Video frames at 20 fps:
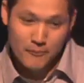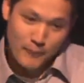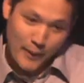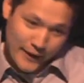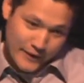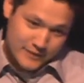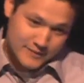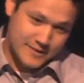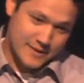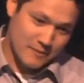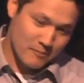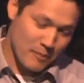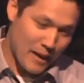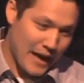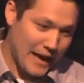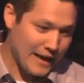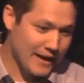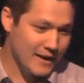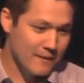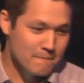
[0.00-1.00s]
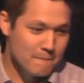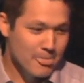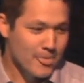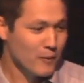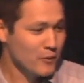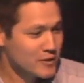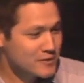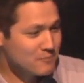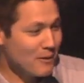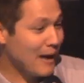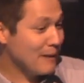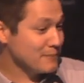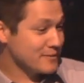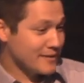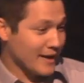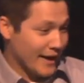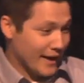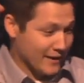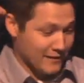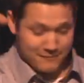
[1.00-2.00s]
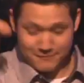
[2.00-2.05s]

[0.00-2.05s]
Parents come back. What does mom say?